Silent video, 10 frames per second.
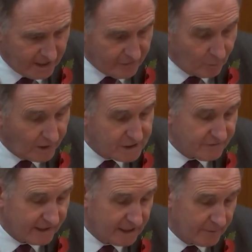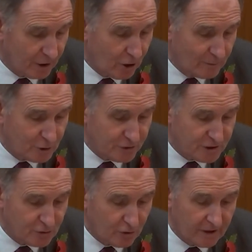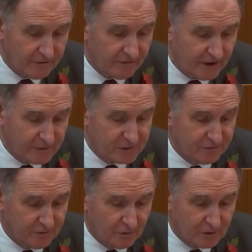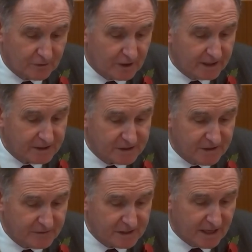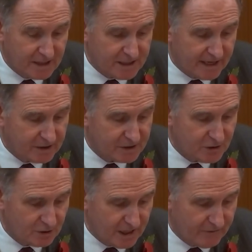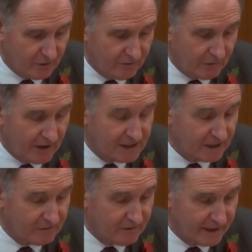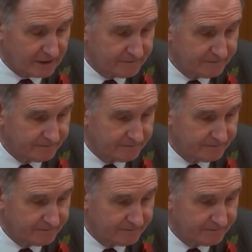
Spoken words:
The weight of academic commentary strongly favours the view that the 1978 Act does not have overriding effect.